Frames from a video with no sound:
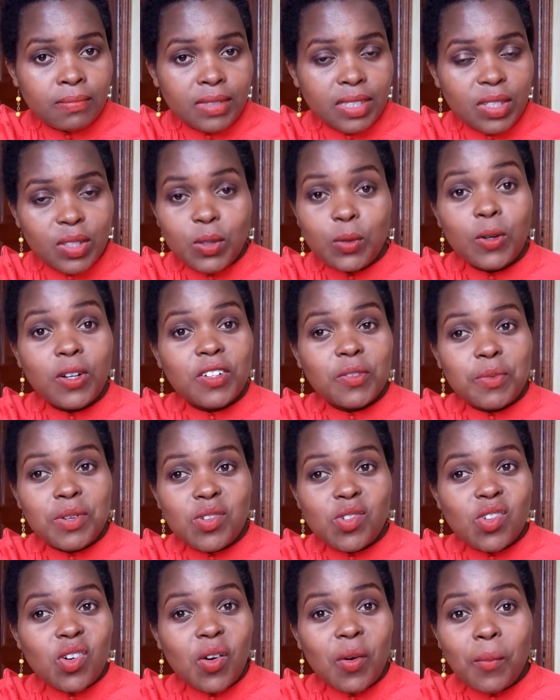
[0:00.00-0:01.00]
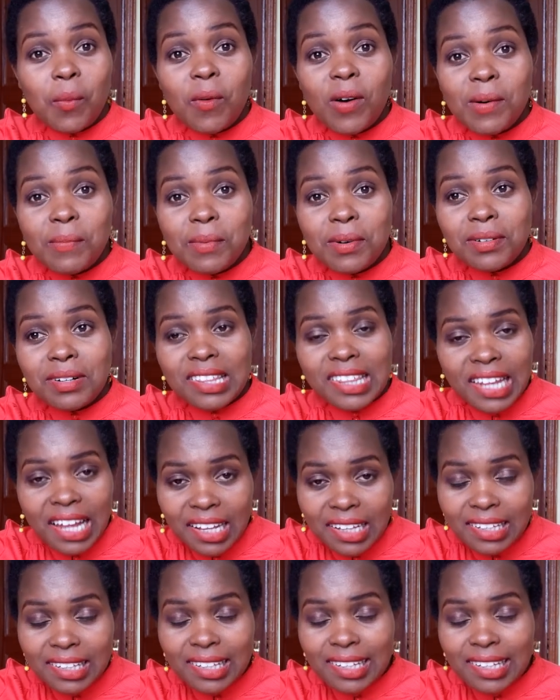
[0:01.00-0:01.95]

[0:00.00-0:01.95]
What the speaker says: Do you want me to talk more about that?